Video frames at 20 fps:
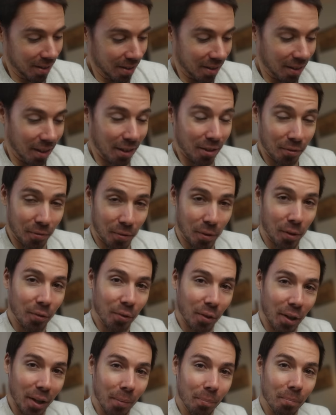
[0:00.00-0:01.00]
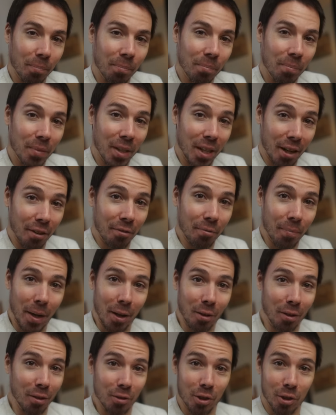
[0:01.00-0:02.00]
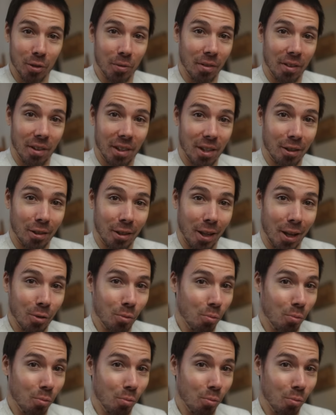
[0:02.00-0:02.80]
That's full frame, EF mount, just this lens